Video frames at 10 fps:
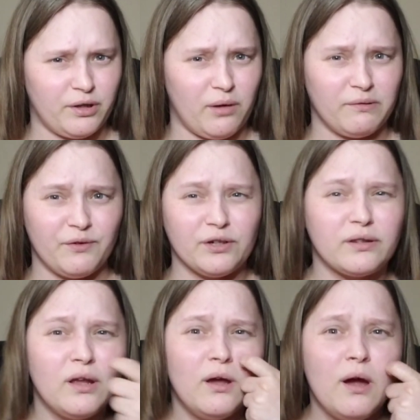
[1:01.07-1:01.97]
comes
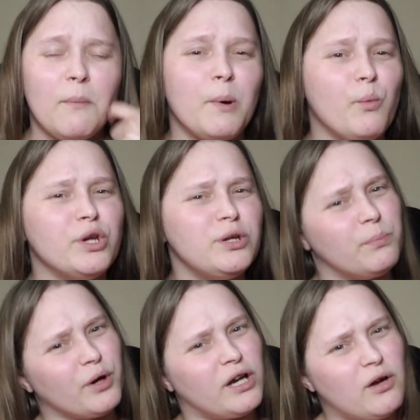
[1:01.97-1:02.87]
first. But when you
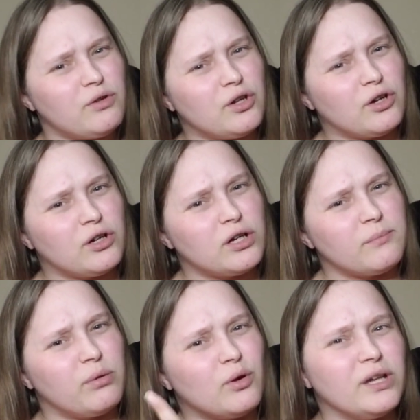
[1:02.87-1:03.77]
burn out your
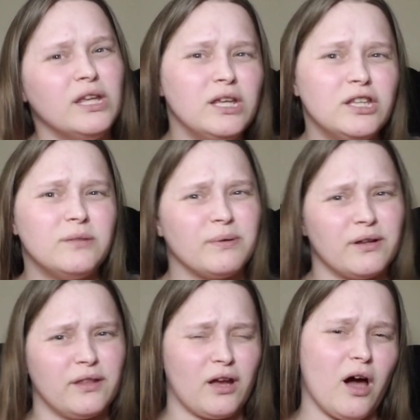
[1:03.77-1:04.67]
employees
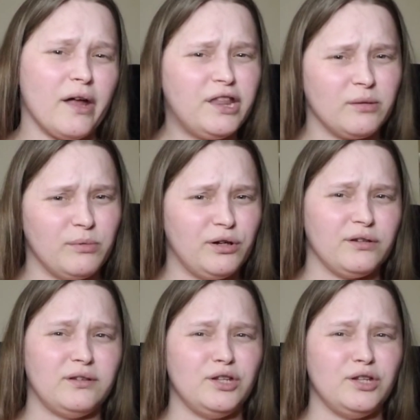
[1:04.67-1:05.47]
because the customers,